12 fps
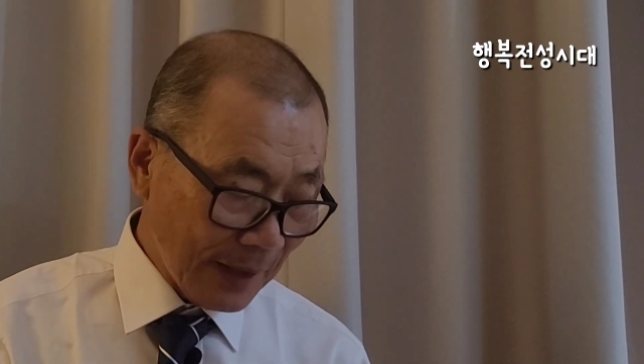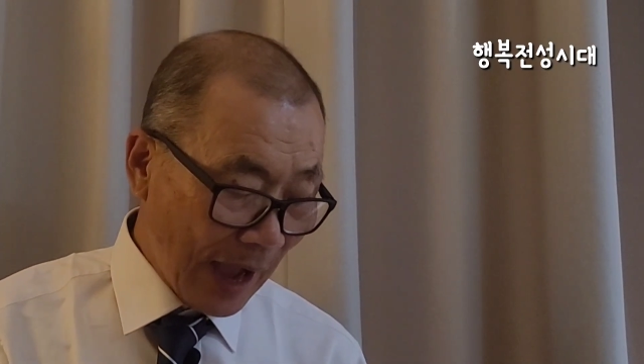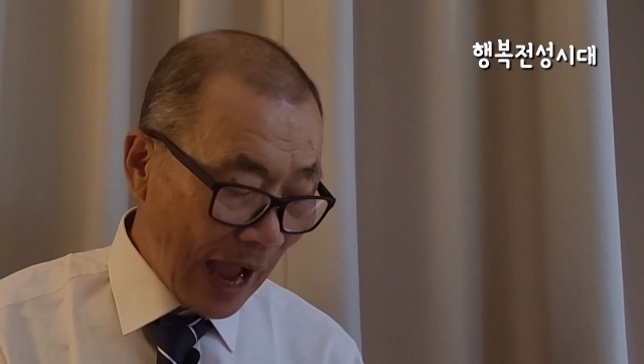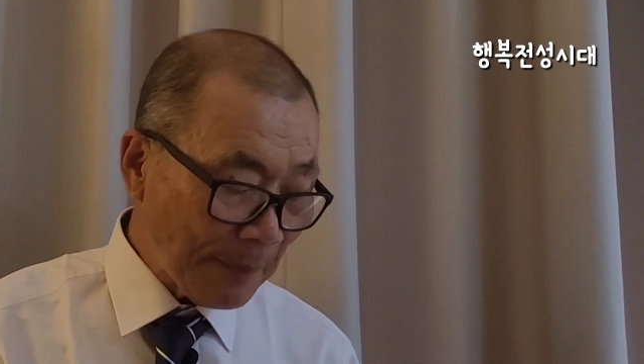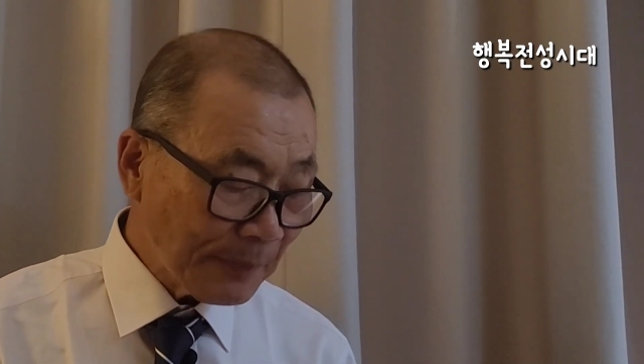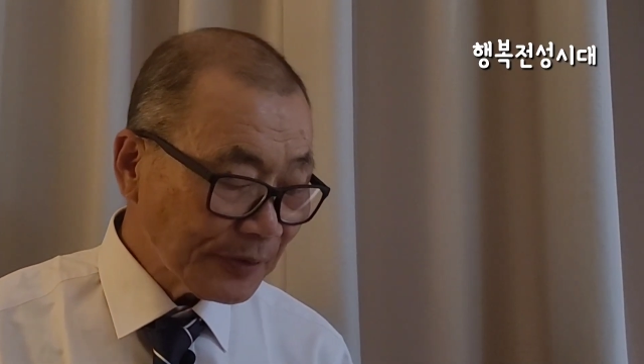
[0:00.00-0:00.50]

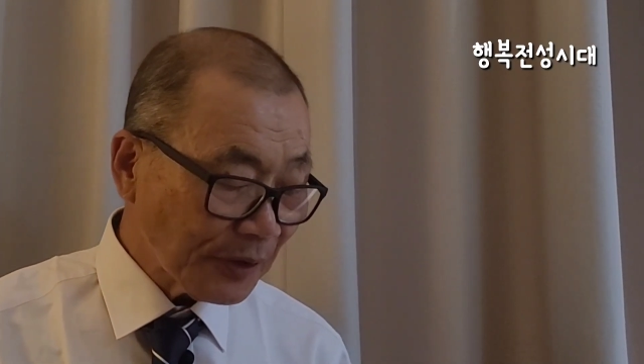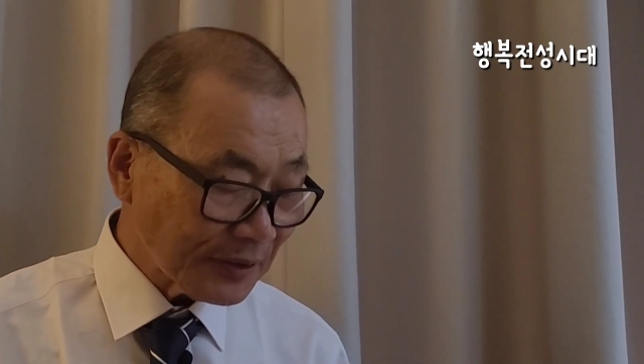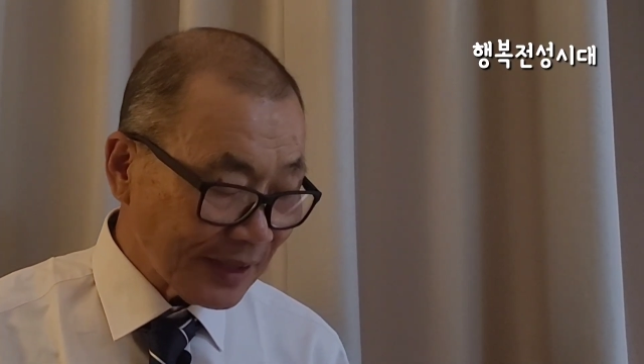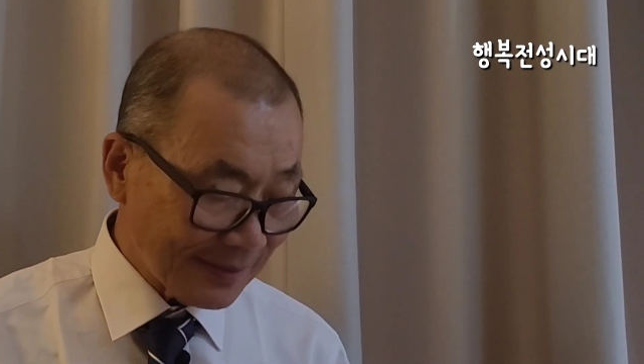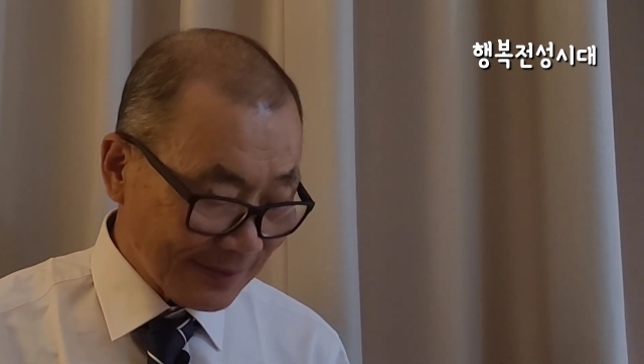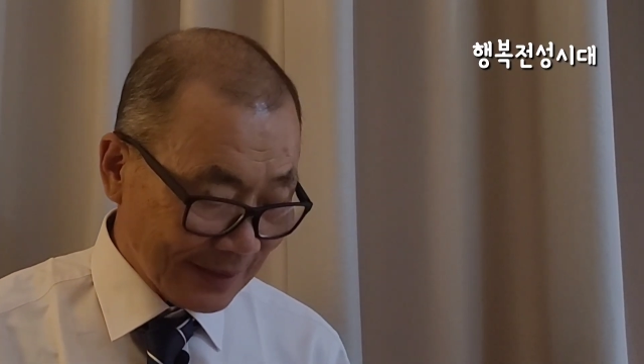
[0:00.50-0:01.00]
I'm
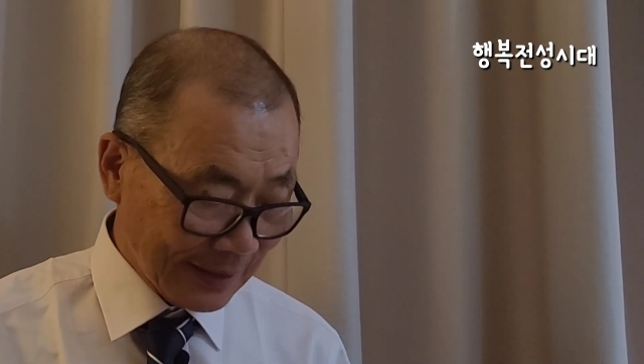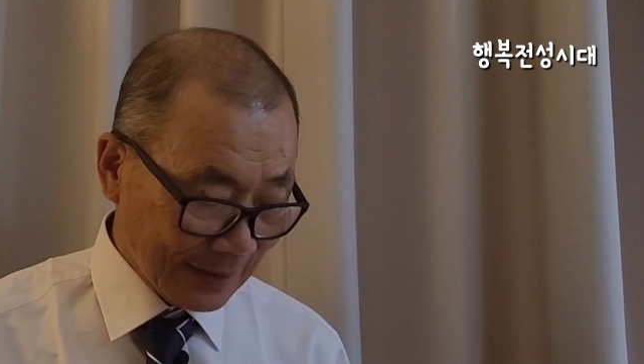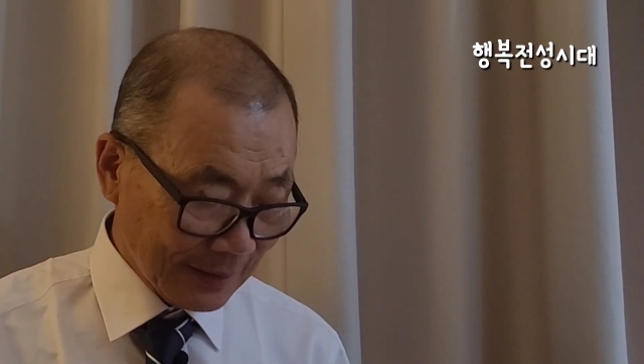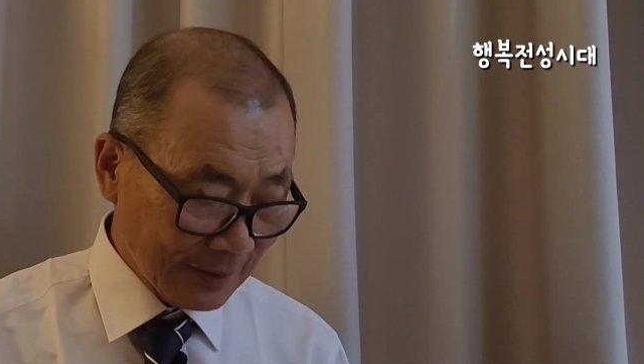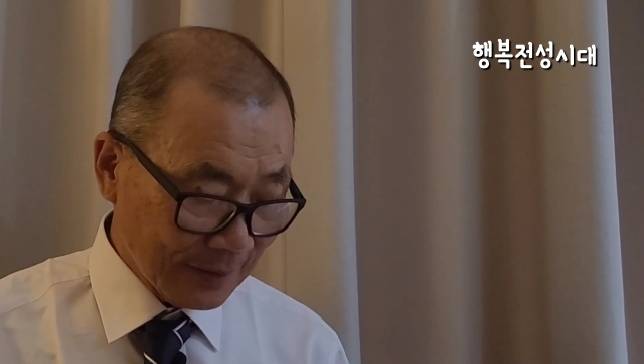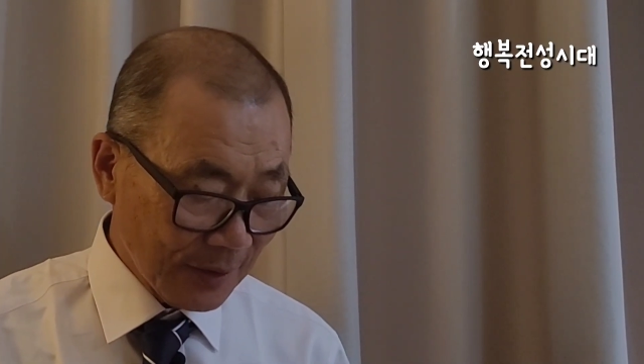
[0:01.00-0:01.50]

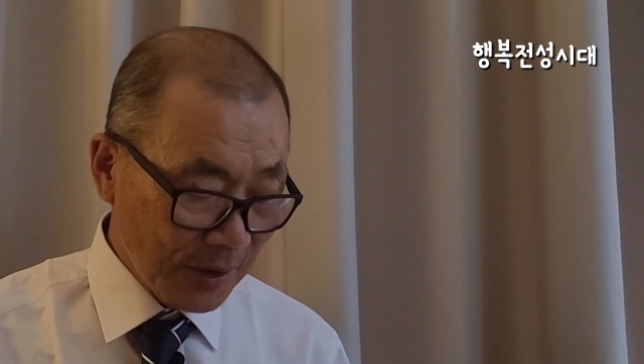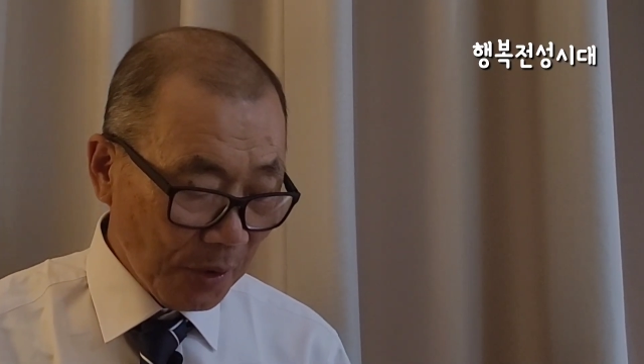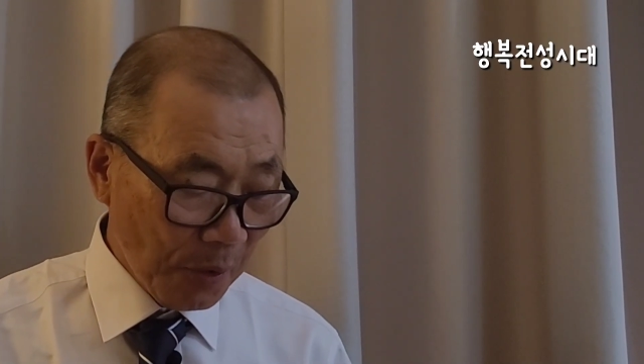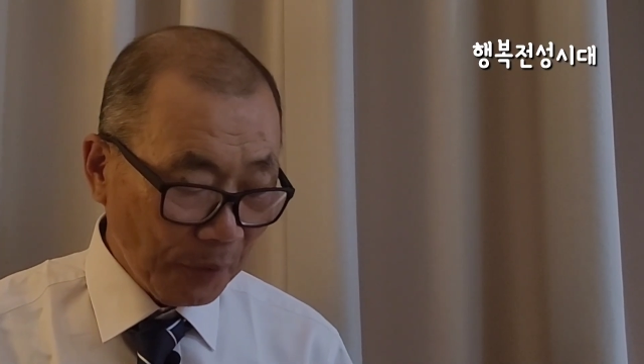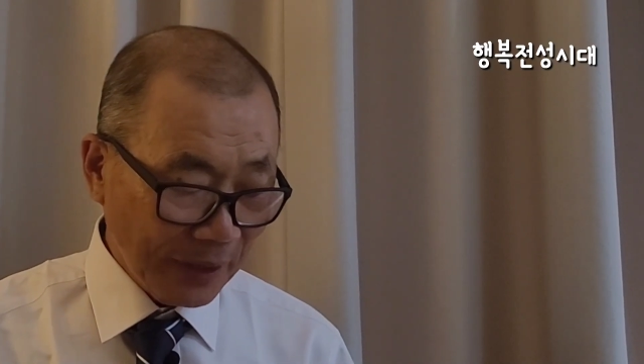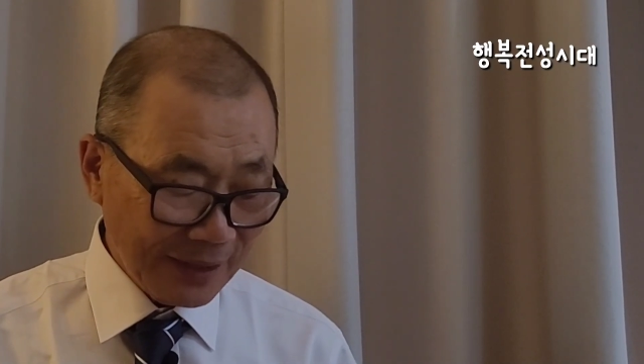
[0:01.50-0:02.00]
suggesting
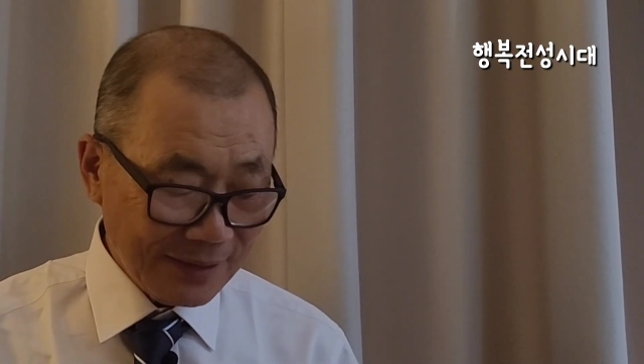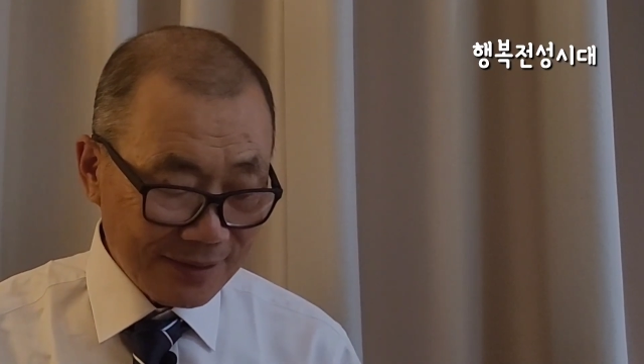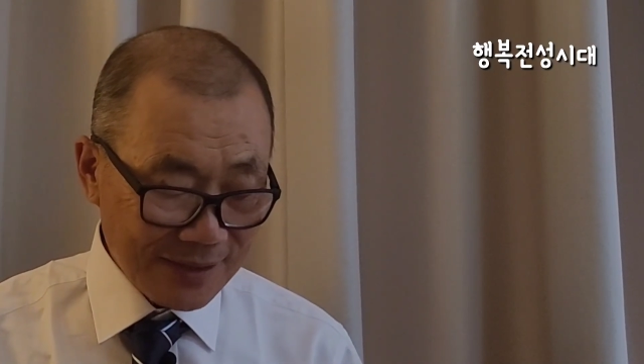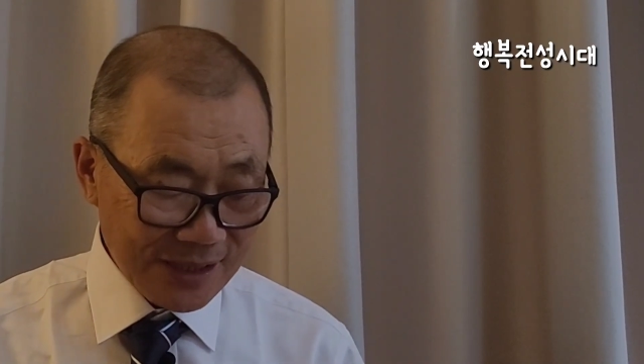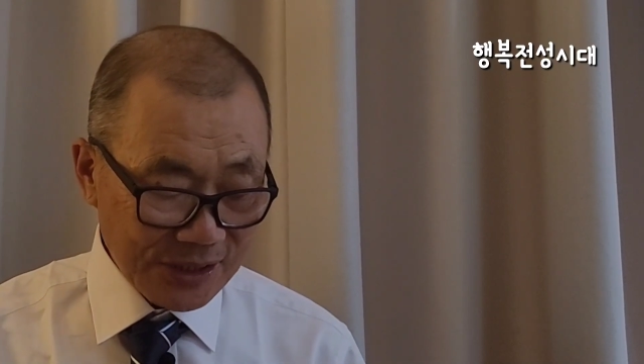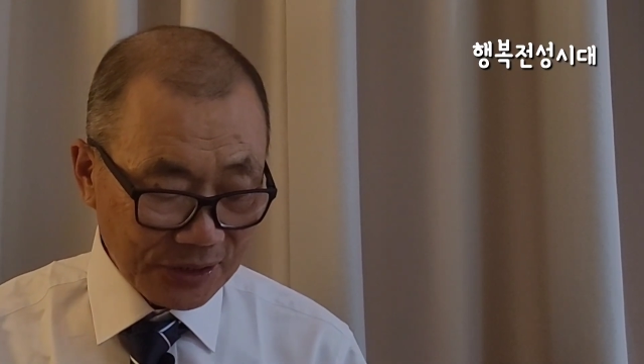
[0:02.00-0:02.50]
Korean
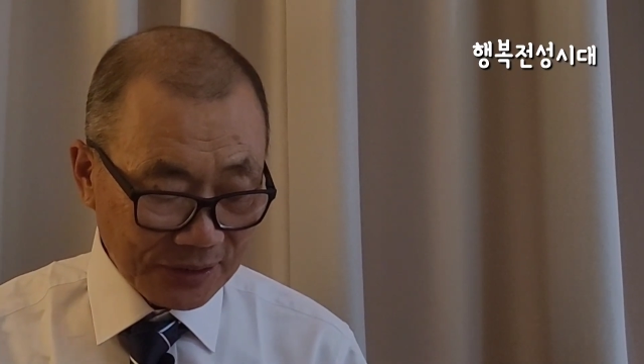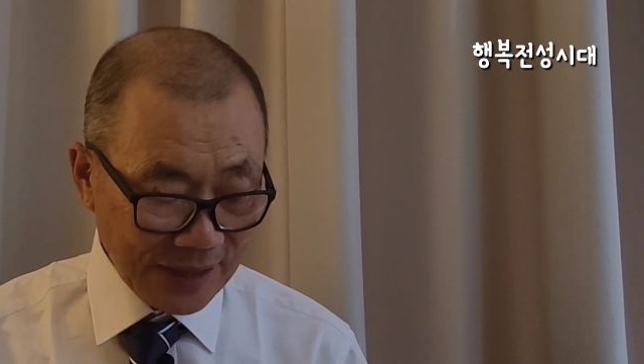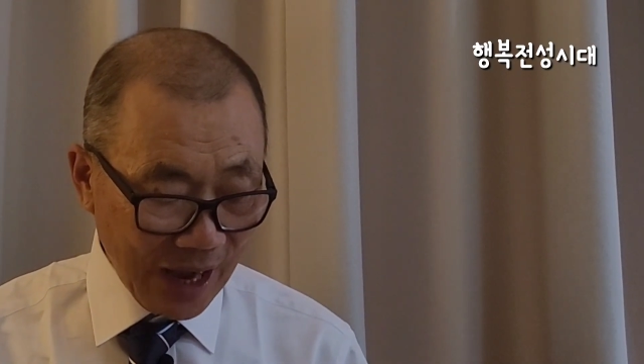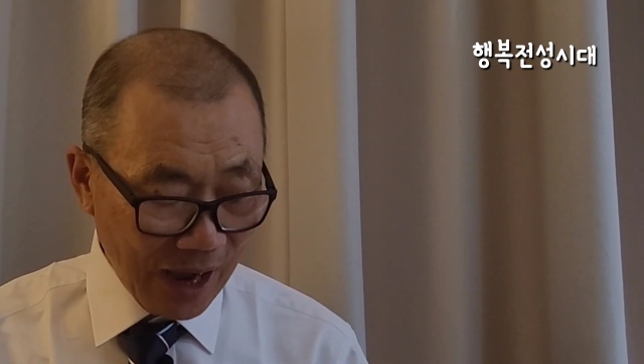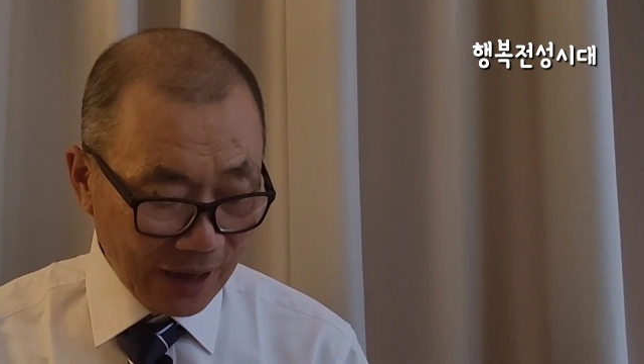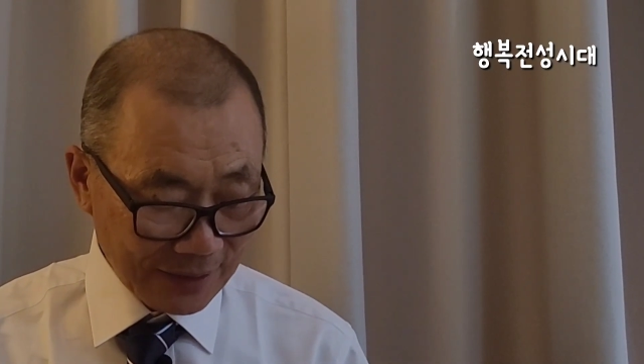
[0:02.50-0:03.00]
Diction
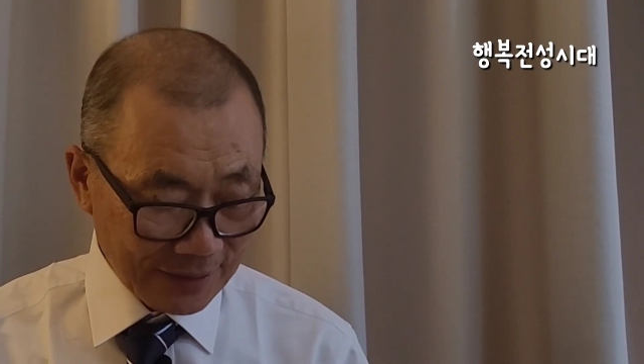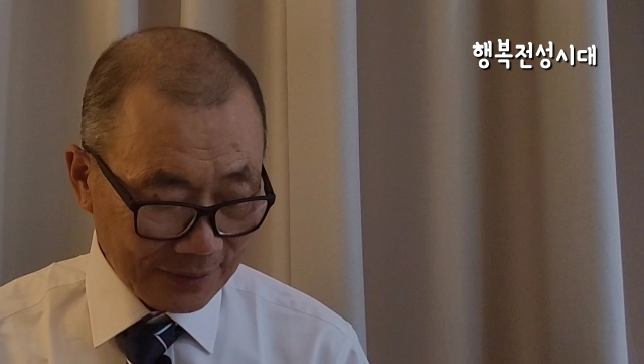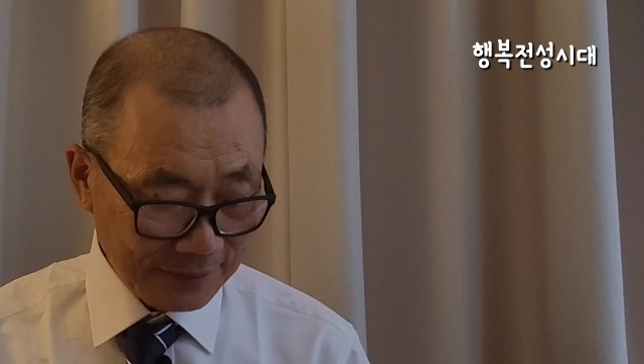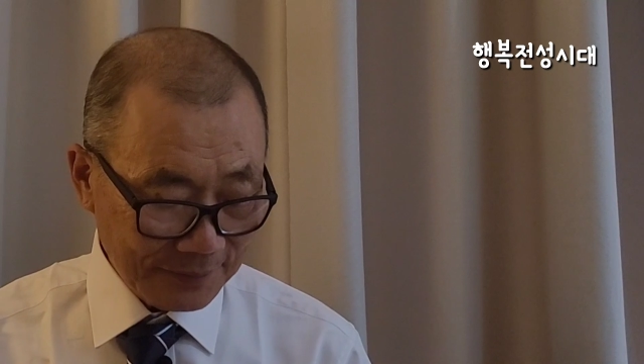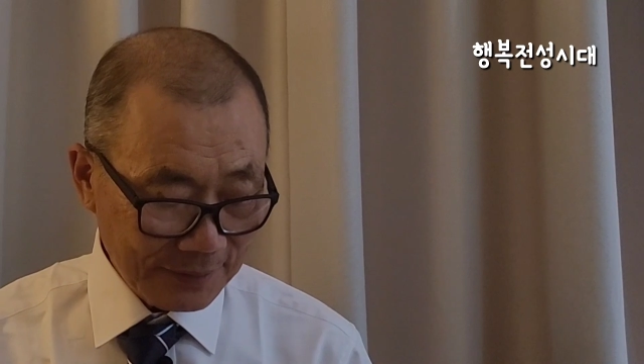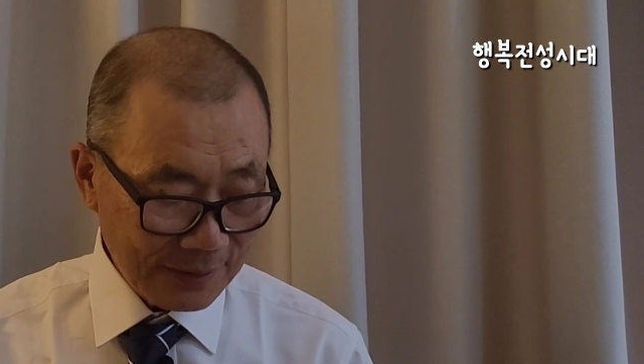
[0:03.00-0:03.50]
Guide.